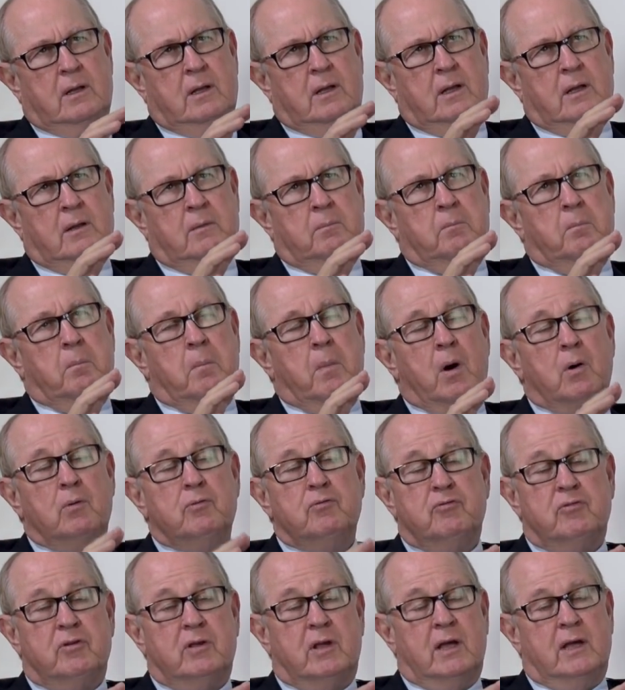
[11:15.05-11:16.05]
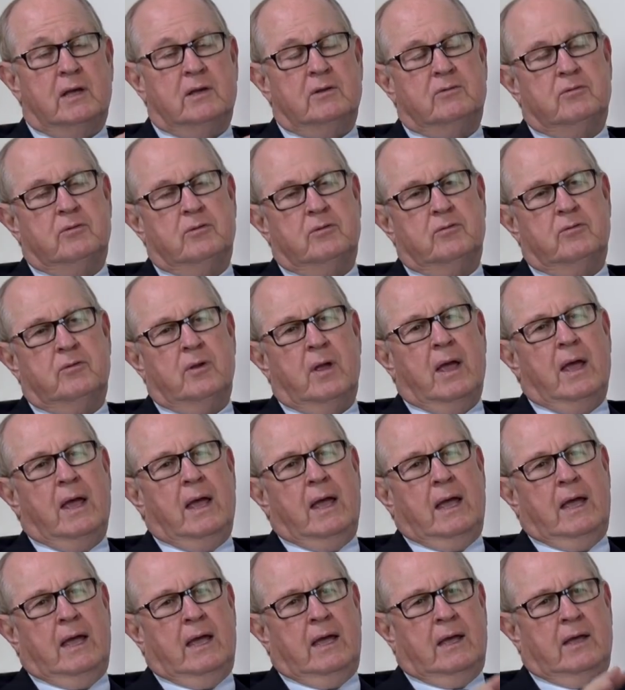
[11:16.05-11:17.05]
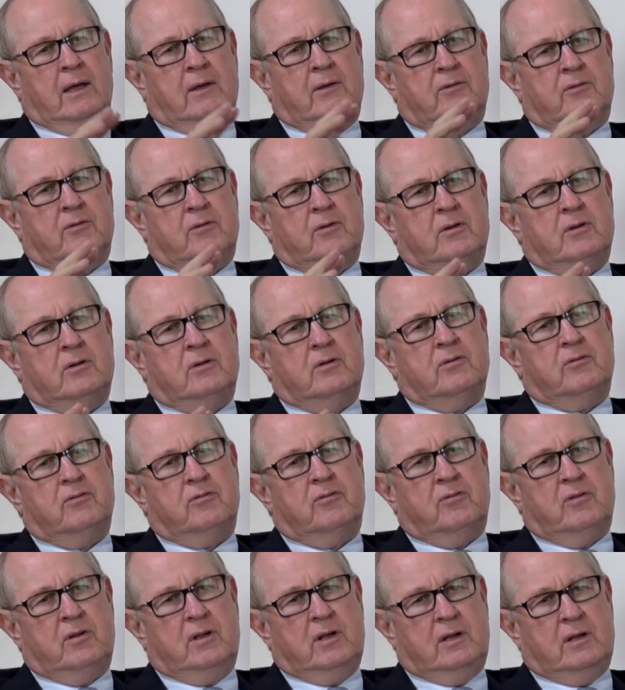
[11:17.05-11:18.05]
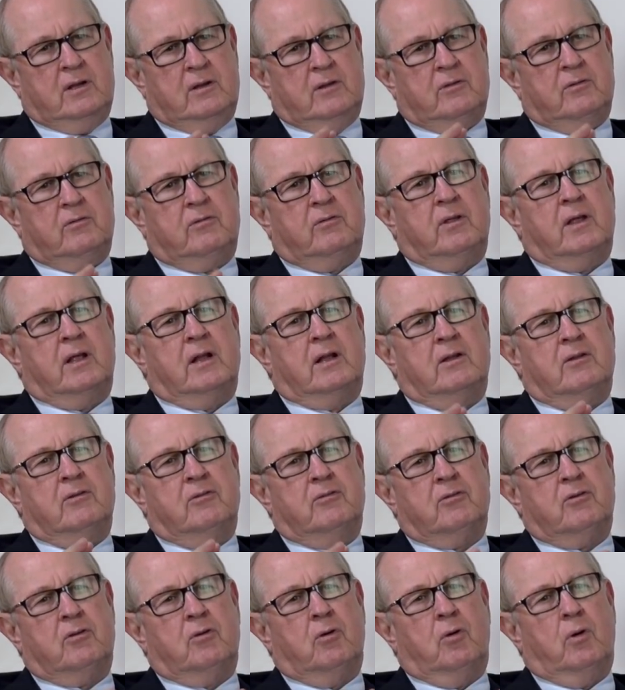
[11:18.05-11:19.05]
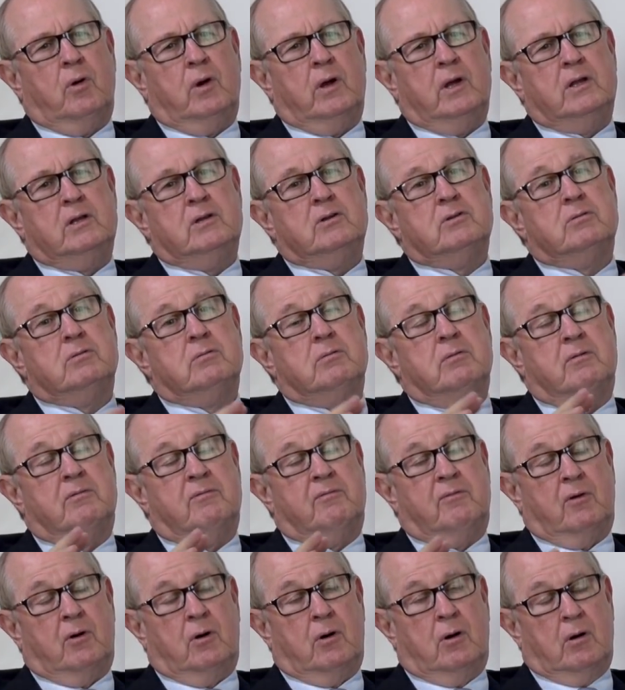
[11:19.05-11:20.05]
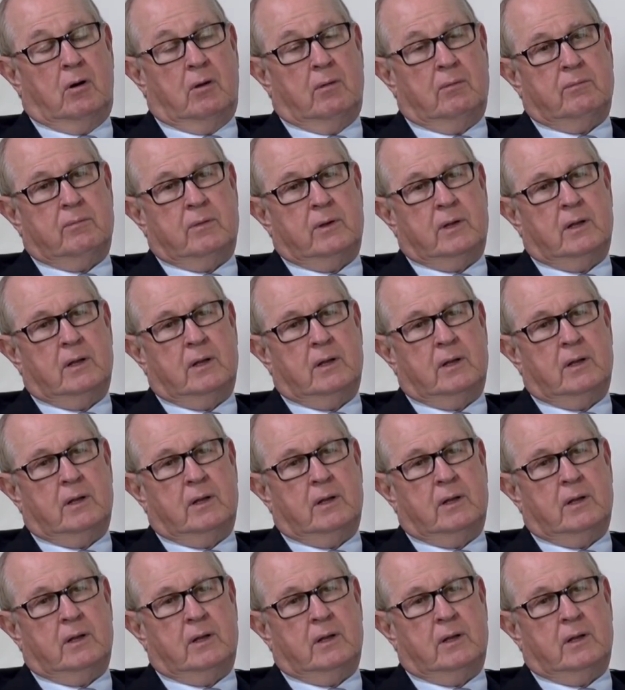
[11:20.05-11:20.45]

in most cases, as a disease that is going to evolve.